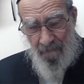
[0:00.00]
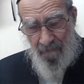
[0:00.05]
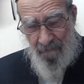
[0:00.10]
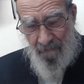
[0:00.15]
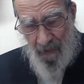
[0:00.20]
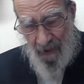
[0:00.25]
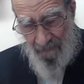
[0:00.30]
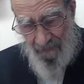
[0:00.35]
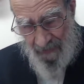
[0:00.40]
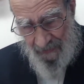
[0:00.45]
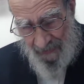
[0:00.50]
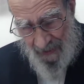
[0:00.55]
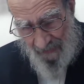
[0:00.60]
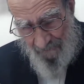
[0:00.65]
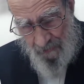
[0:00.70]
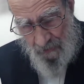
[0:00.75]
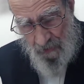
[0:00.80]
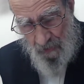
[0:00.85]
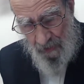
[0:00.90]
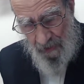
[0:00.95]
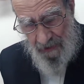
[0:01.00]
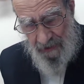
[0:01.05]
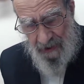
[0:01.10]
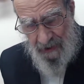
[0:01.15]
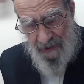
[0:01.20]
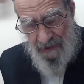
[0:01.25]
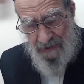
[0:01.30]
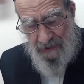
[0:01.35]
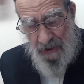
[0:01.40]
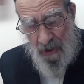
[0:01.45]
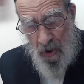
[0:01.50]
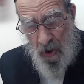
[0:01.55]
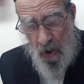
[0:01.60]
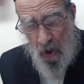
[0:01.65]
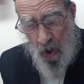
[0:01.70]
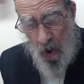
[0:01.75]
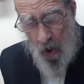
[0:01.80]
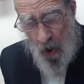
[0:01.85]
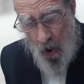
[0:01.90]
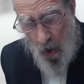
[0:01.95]
but the nefesh only keys
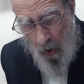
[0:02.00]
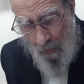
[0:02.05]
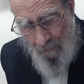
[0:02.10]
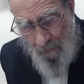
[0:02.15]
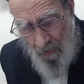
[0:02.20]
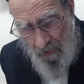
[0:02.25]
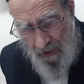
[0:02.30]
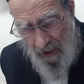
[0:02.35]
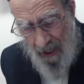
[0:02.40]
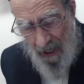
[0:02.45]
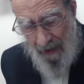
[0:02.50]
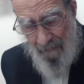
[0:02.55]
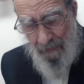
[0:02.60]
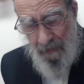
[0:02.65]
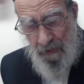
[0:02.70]
overcome